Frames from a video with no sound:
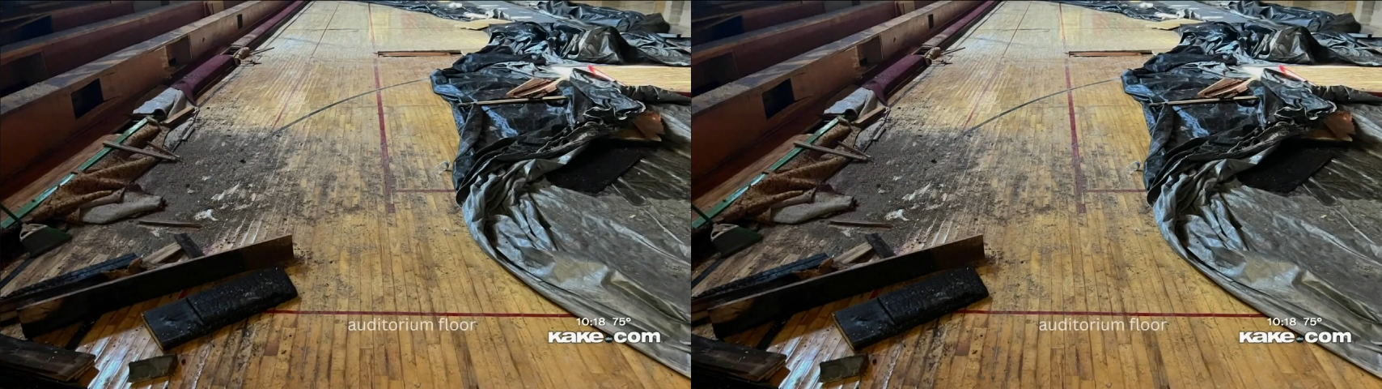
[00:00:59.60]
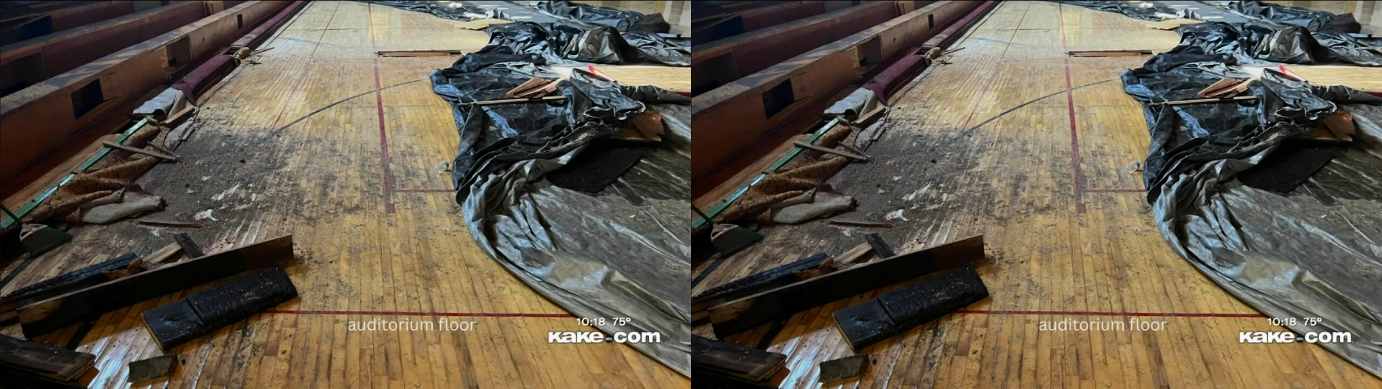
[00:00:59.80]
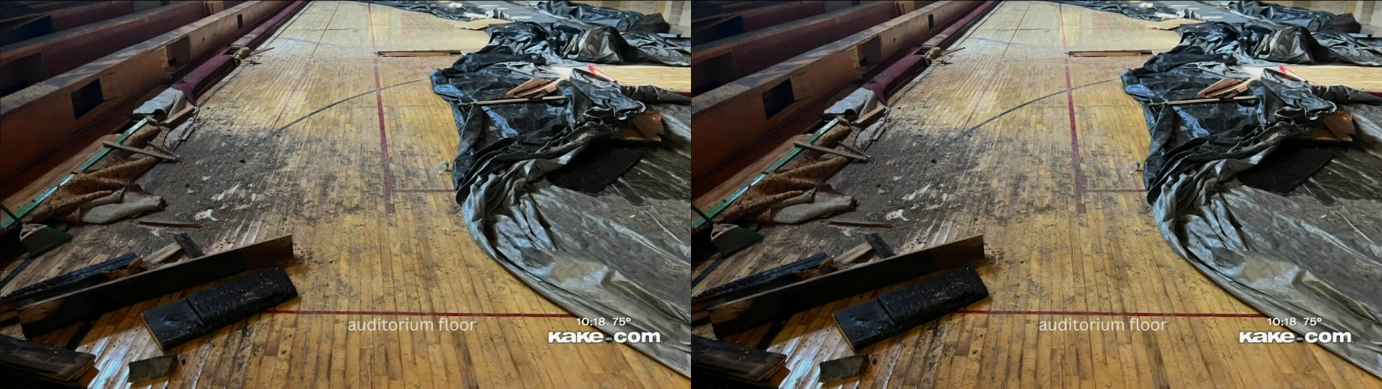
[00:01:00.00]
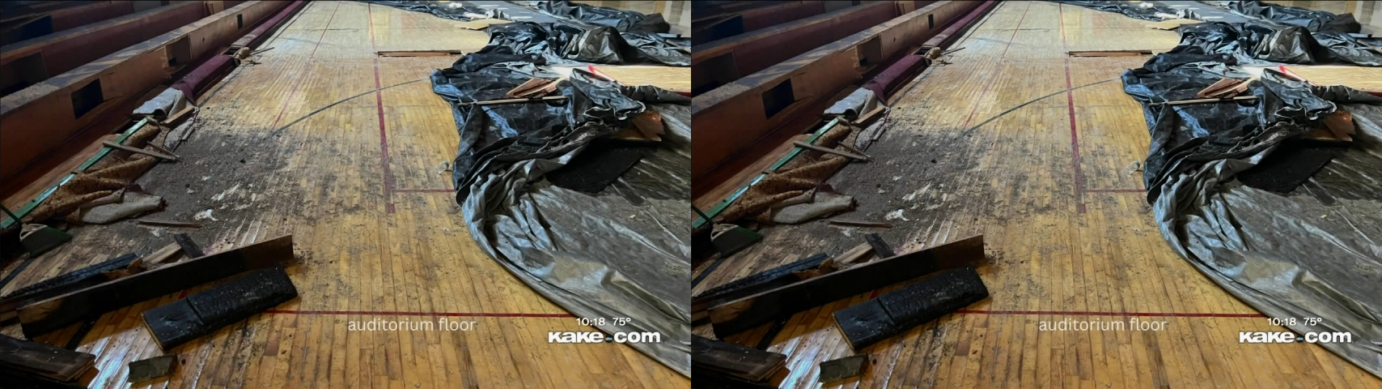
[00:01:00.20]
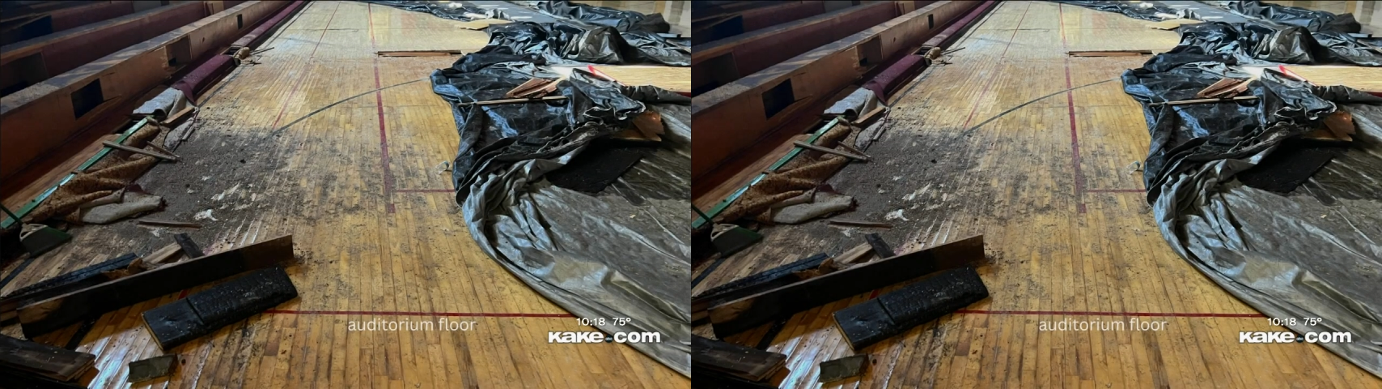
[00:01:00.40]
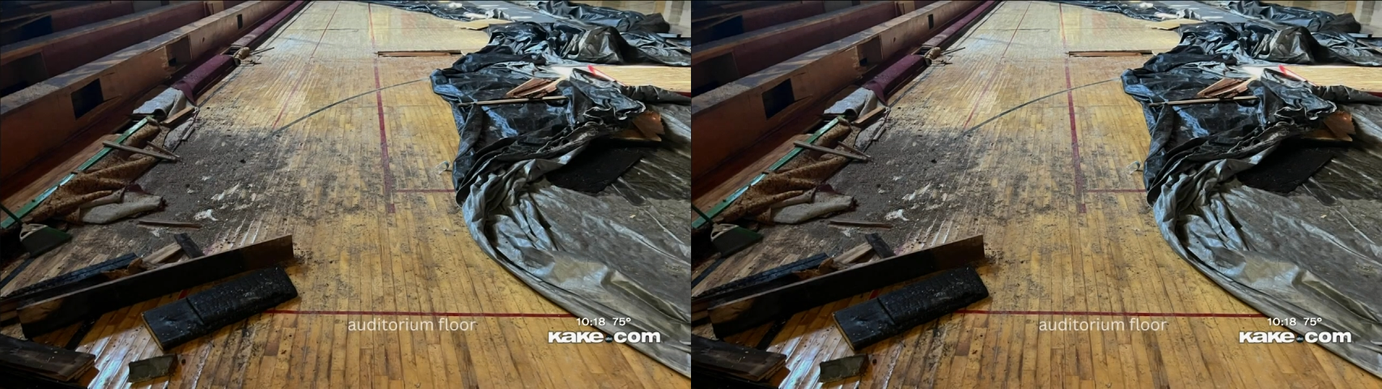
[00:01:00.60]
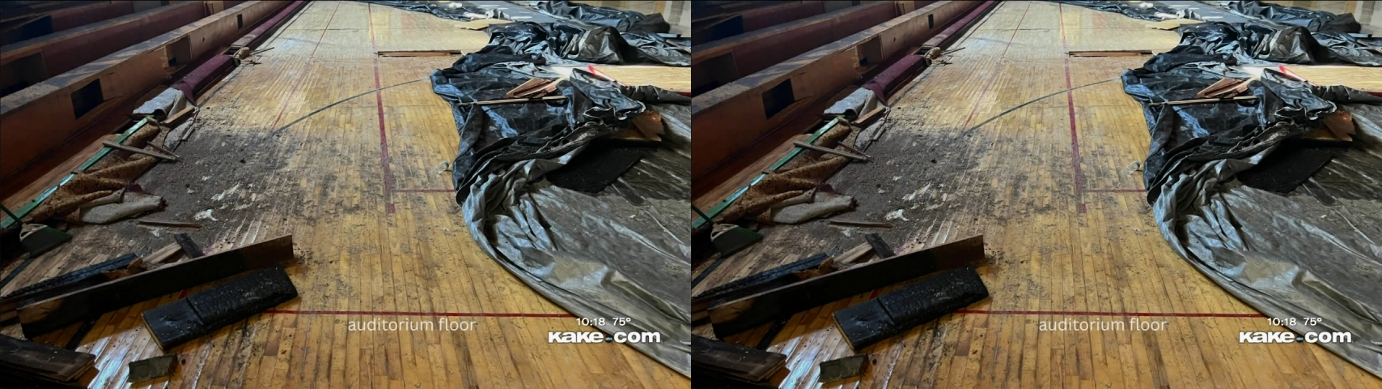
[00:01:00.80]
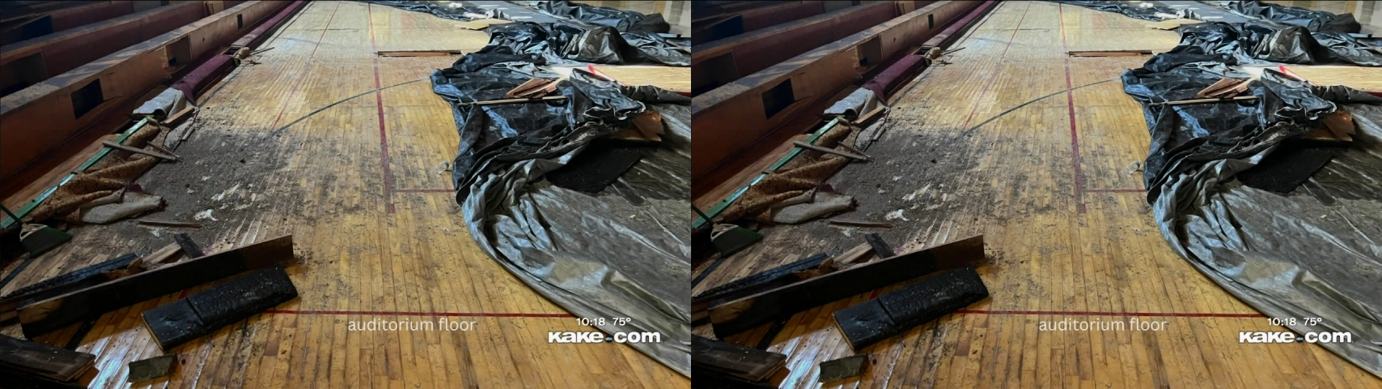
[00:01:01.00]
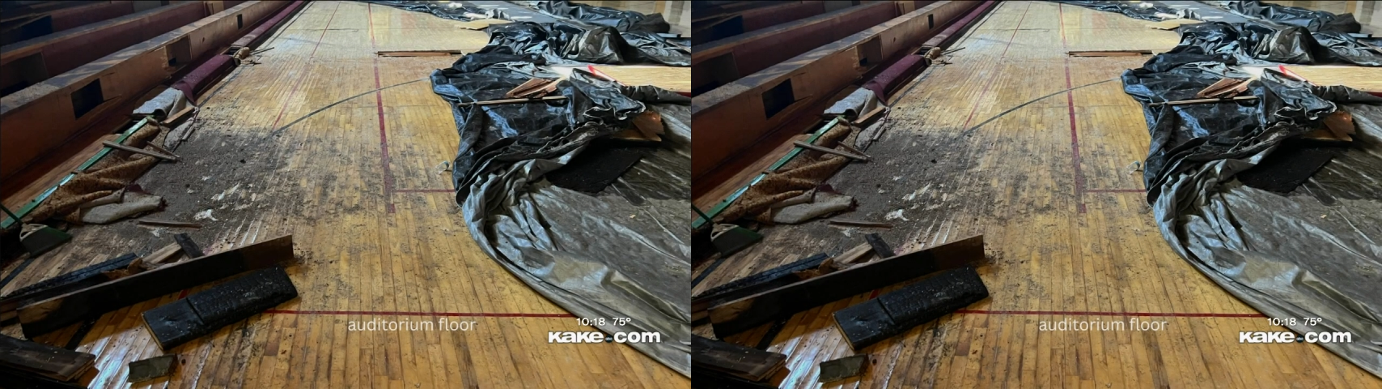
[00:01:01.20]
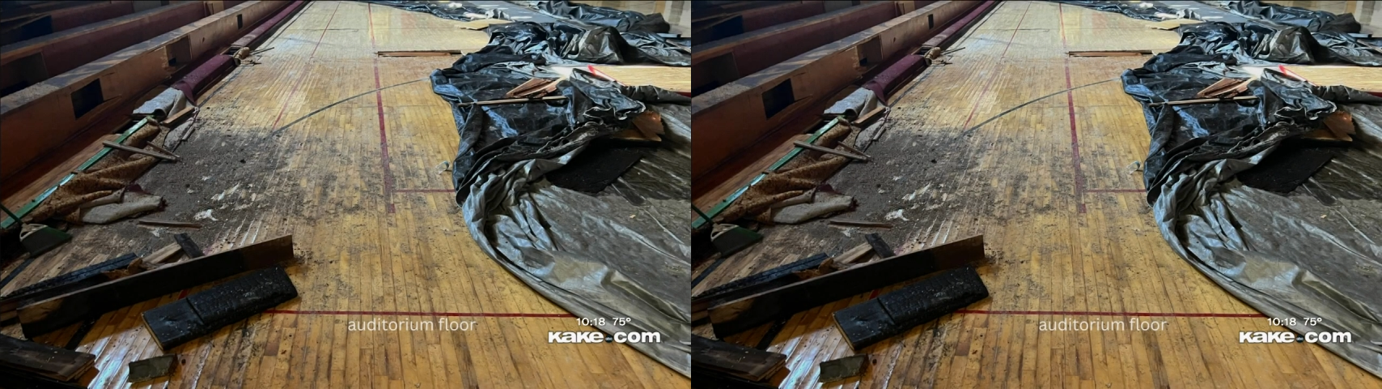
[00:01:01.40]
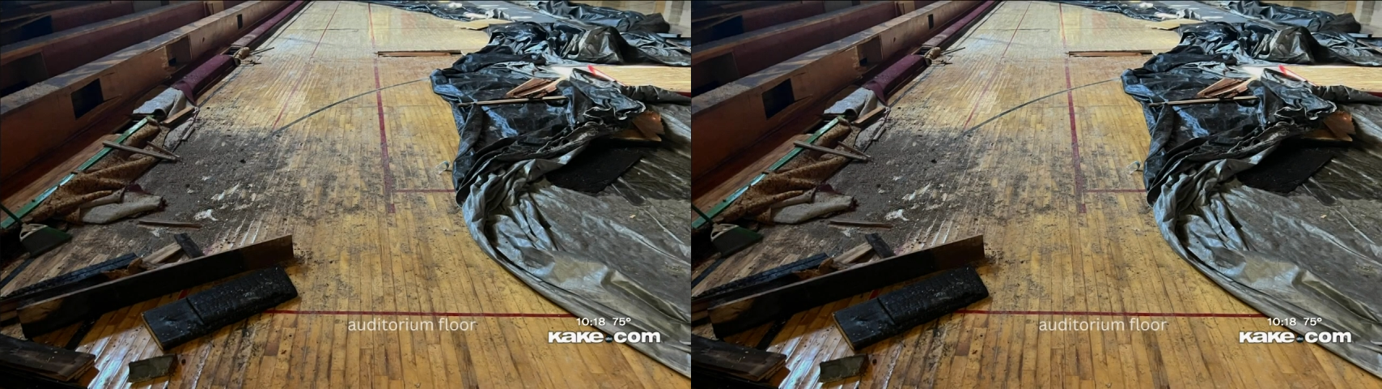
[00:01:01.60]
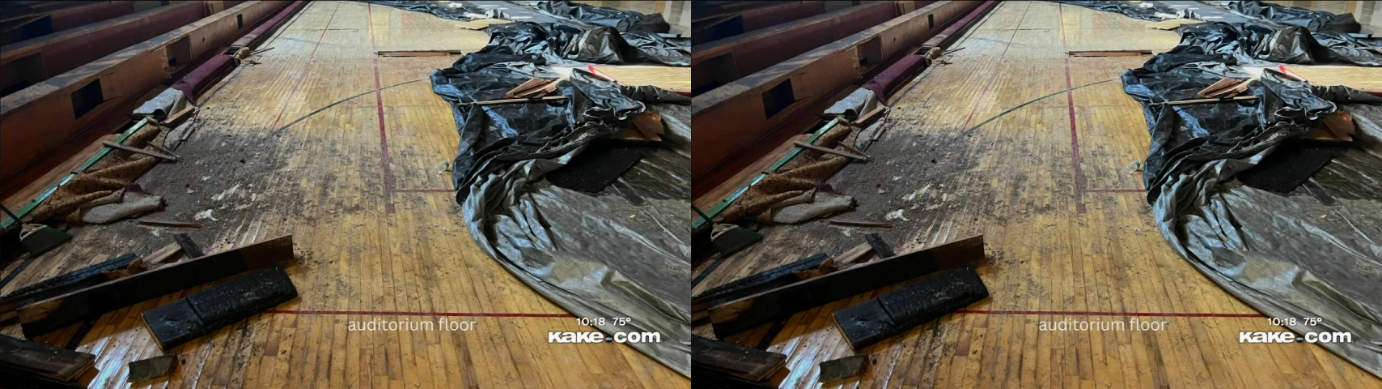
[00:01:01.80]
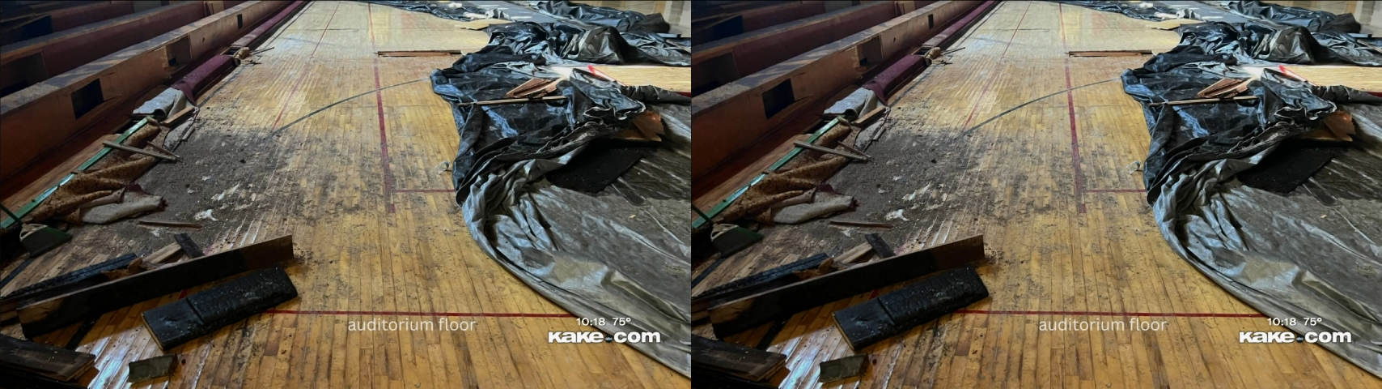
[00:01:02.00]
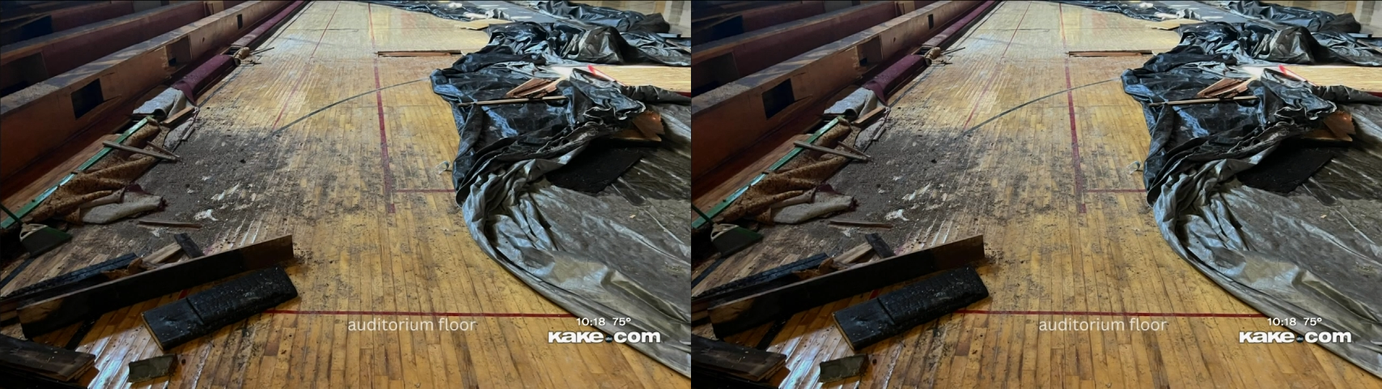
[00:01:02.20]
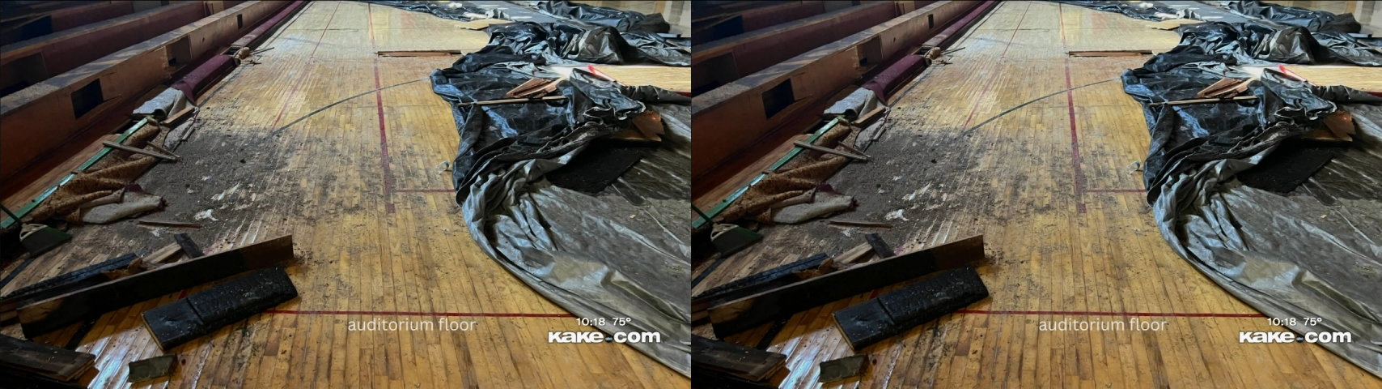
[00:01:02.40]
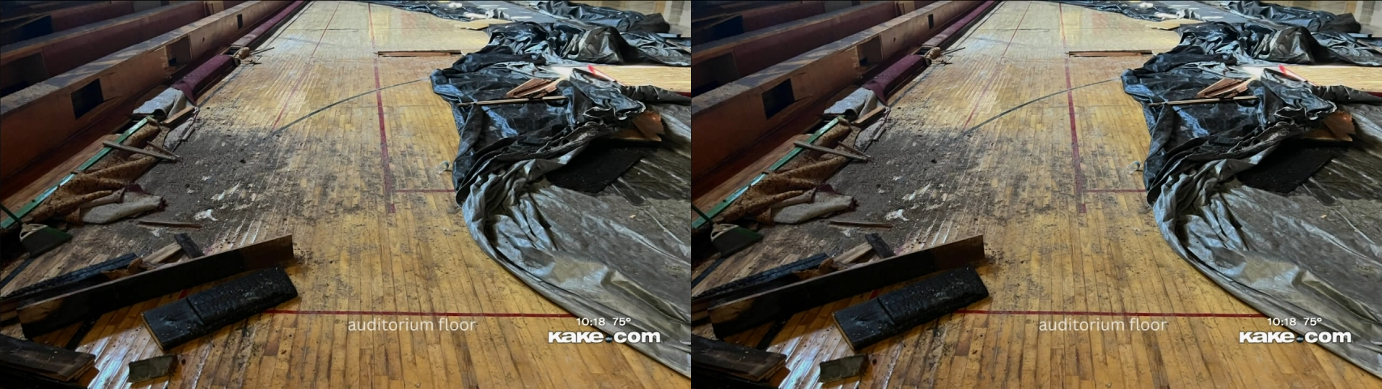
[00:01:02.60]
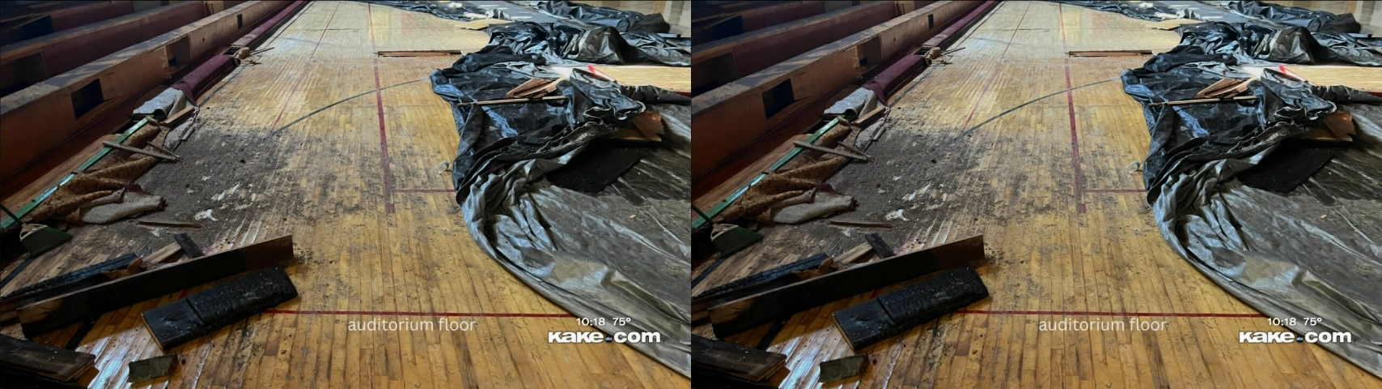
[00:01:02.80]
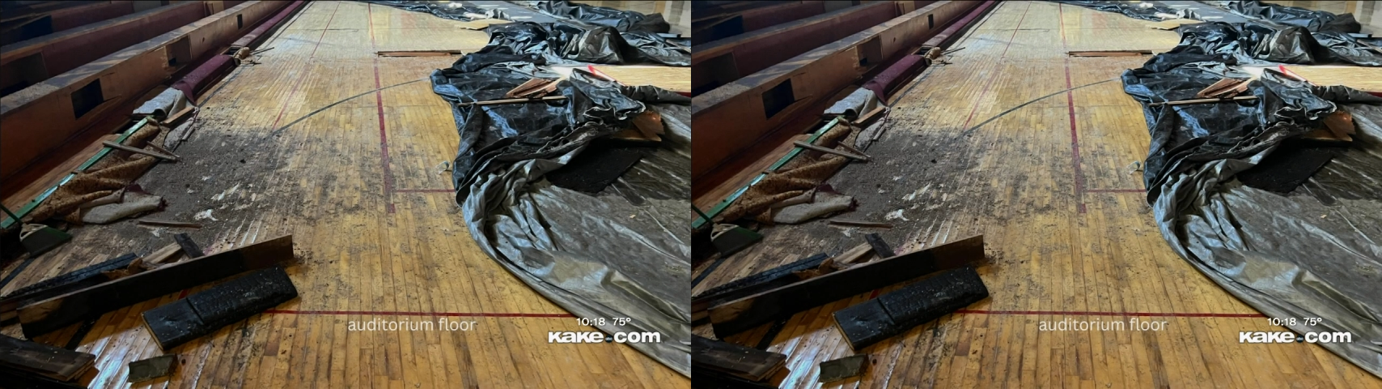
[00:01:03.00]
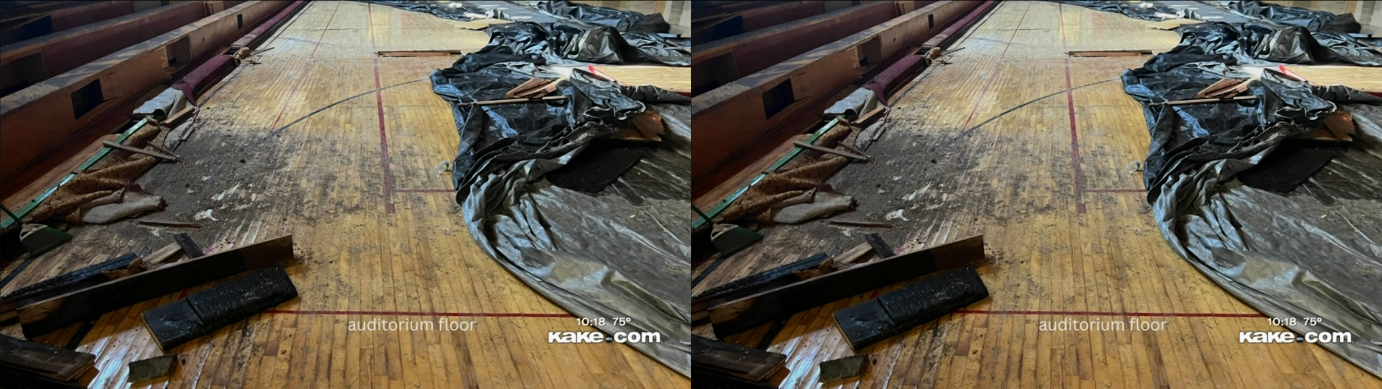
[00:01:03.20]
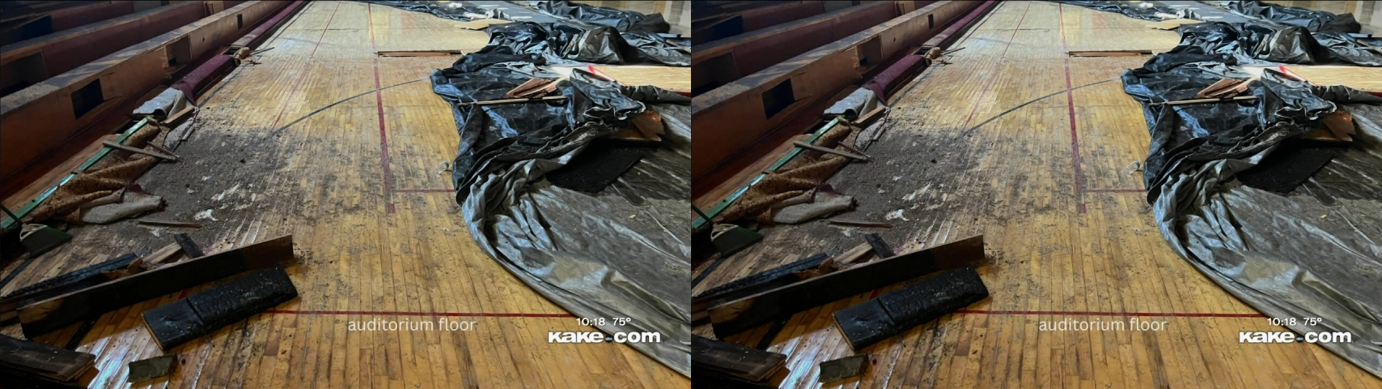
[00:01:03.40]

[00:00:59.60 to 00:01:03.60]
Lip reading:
[unreadable: no face in view]